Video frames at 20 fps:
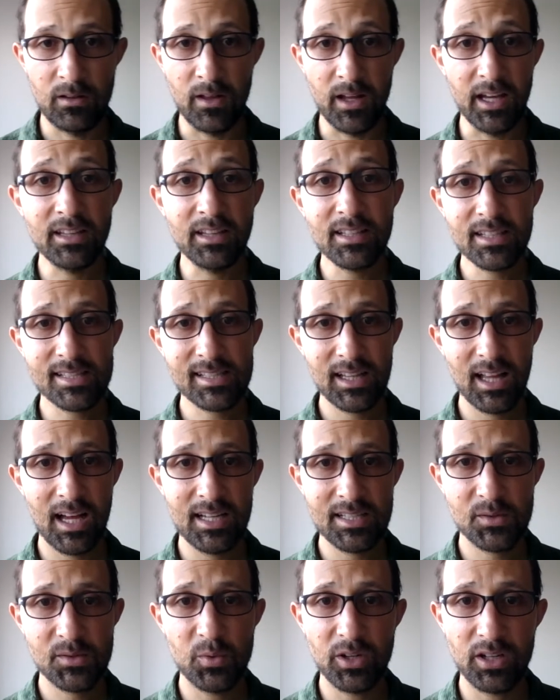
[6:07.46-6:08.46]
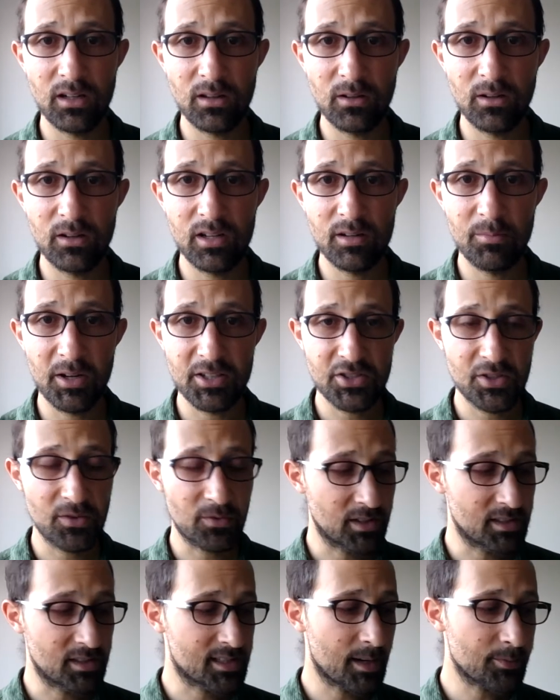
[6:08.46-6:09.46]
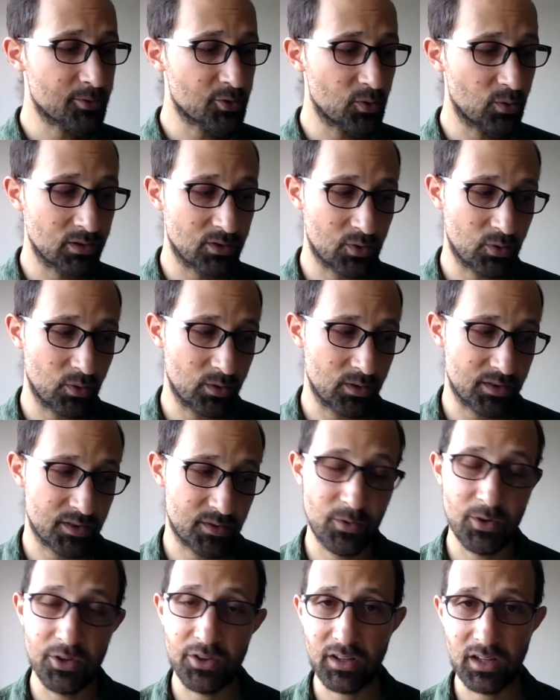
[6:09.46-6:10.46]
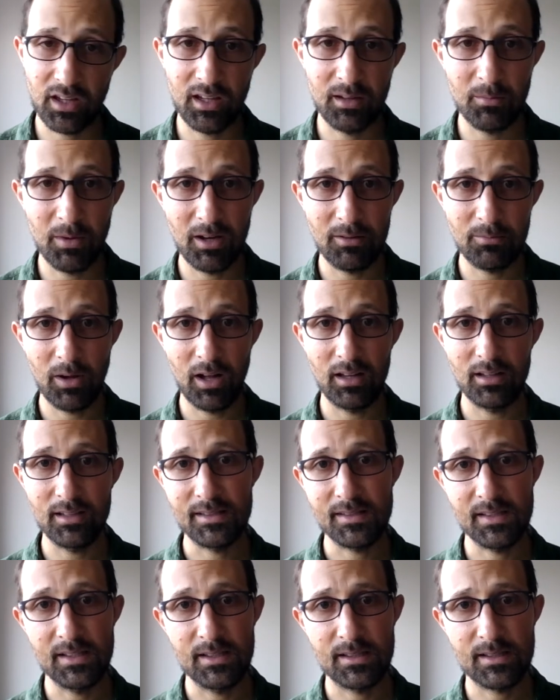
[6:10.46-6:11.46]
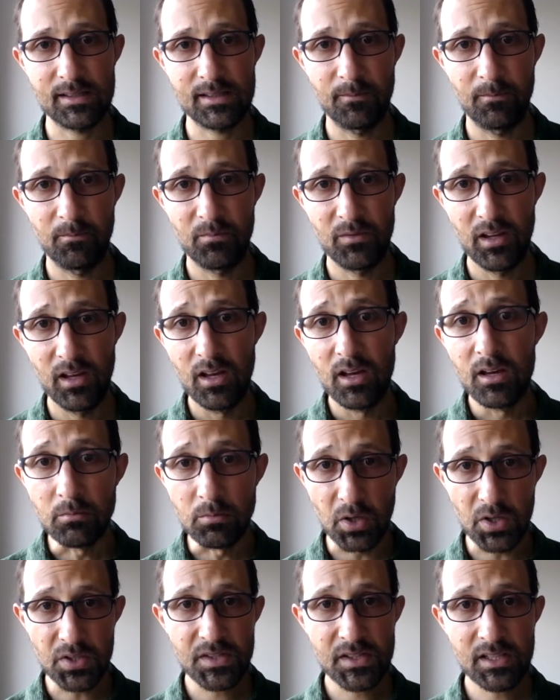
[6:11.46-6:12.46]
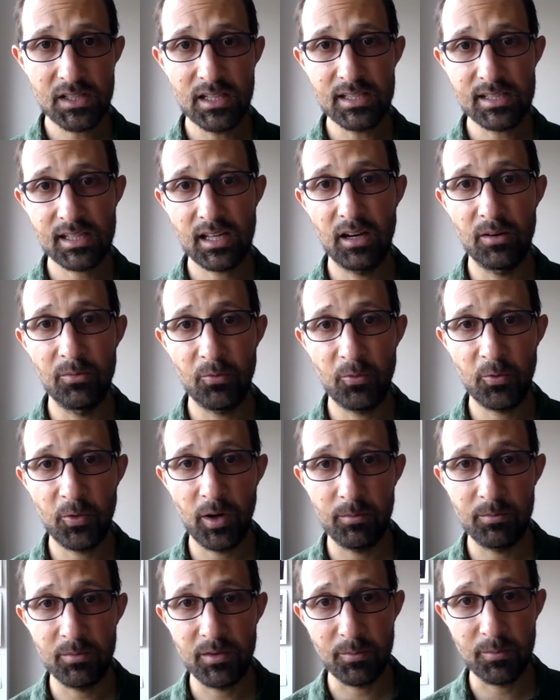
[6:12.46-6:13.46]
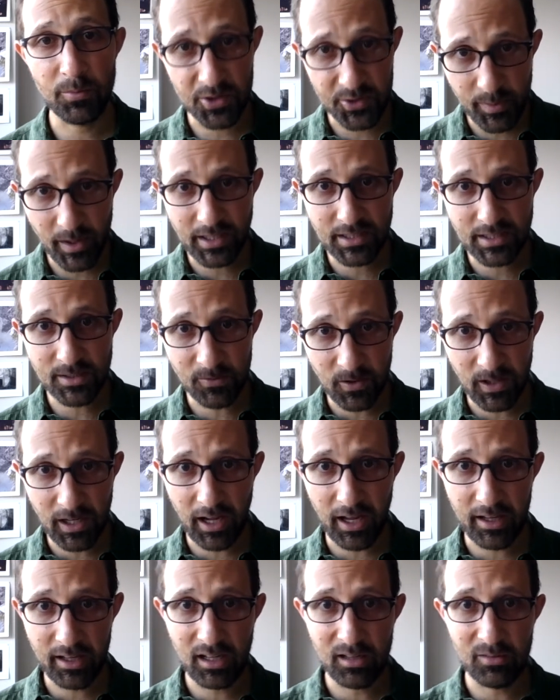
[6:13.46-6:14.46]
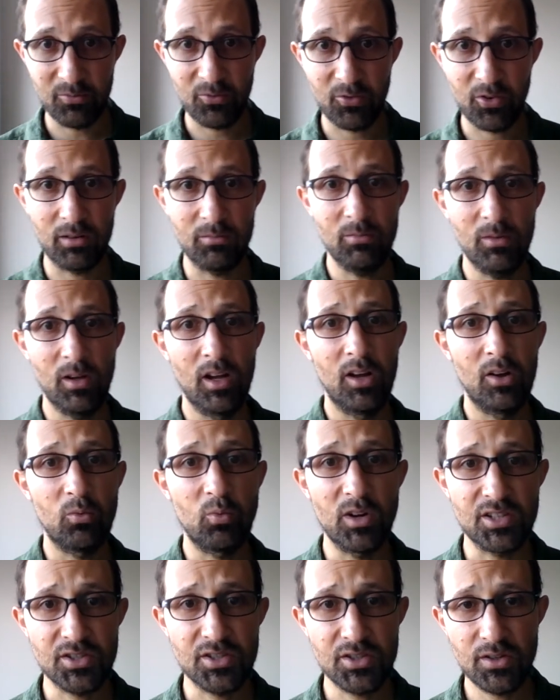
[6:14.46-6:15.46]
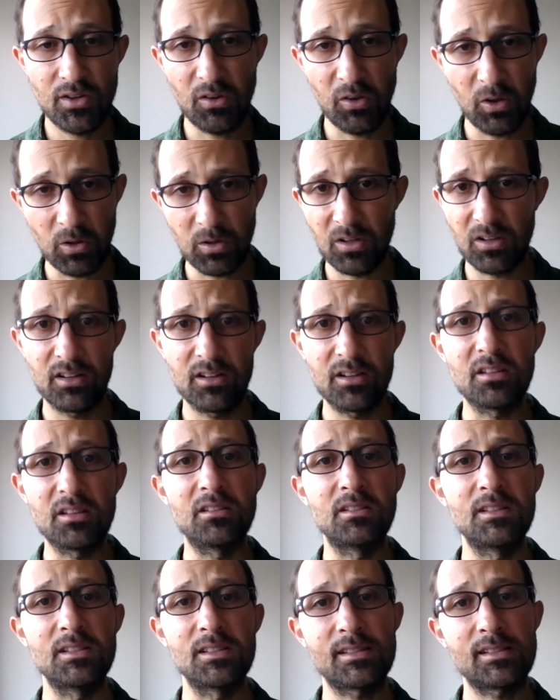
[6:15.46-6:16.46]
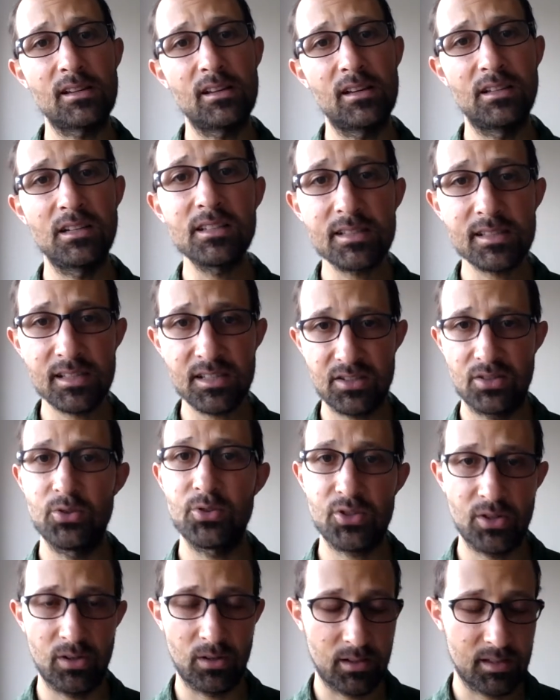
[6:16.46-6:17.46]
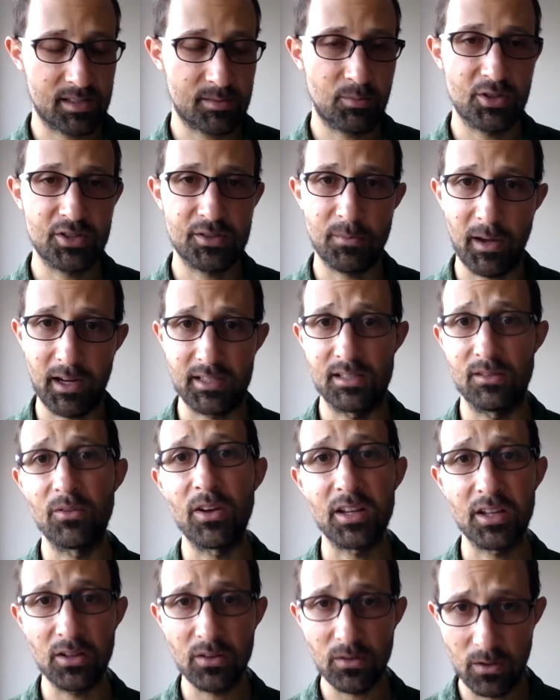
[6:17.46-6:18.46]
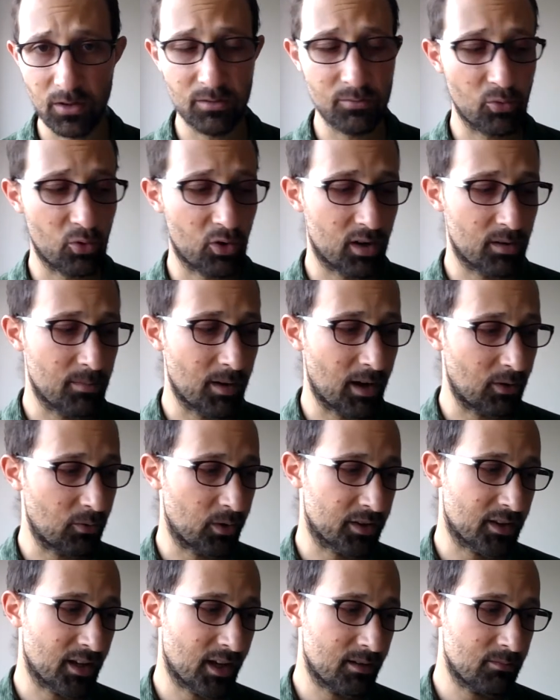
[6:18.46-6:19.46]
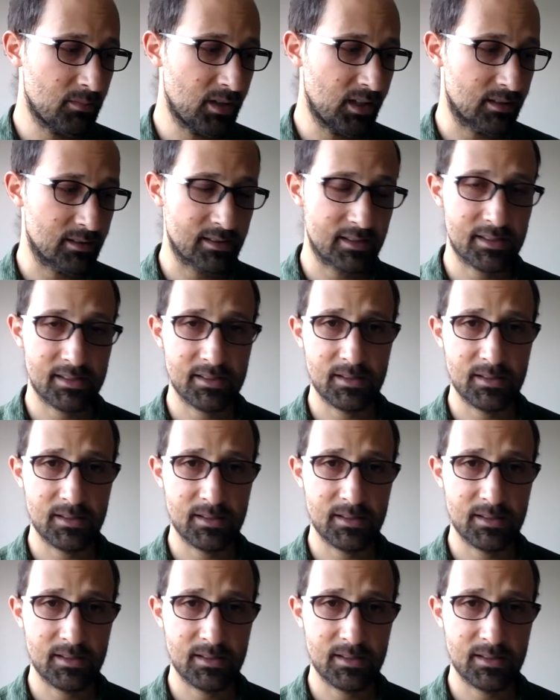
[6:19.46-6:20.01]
In this class, we're going to learn a bunch of conceptual tools for thinking about policies. Most of these come from the perspective that I come from, which you'll learn is an institutionalist perspective, and you'll learn more about what that means.